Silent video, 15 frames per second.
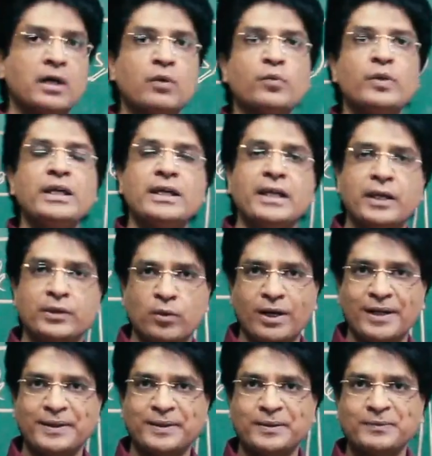a weak
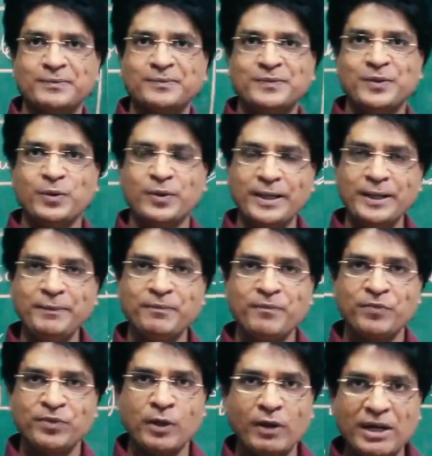electrolyte.
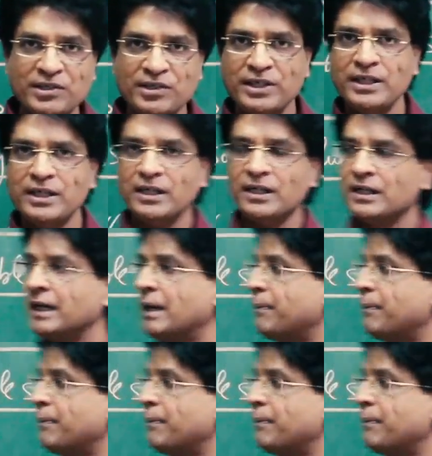Okay, now let's see an